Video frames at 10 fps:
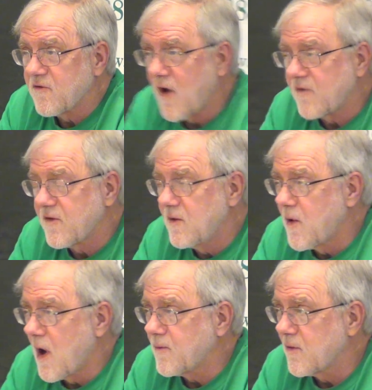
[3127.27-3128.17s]
Trotsky
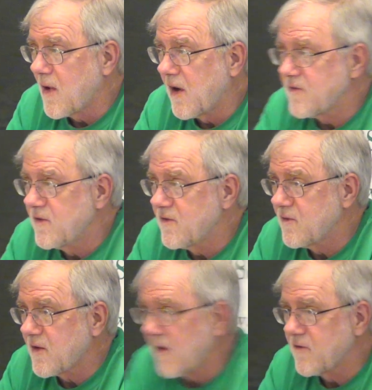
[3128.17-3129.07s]
popularized
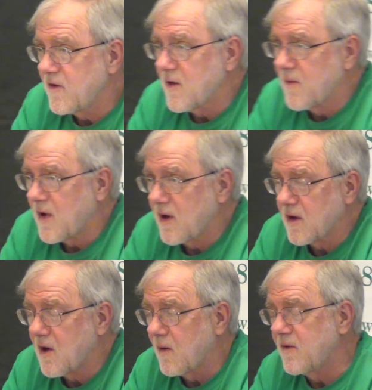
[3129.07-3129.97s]
this. Is actually coming out
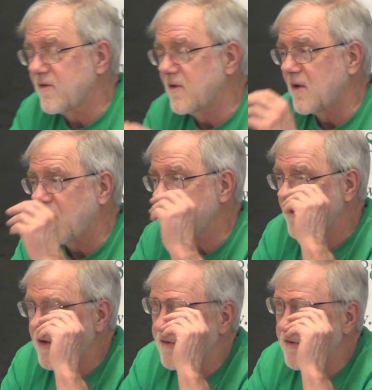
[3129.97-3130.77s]
of the Communist International.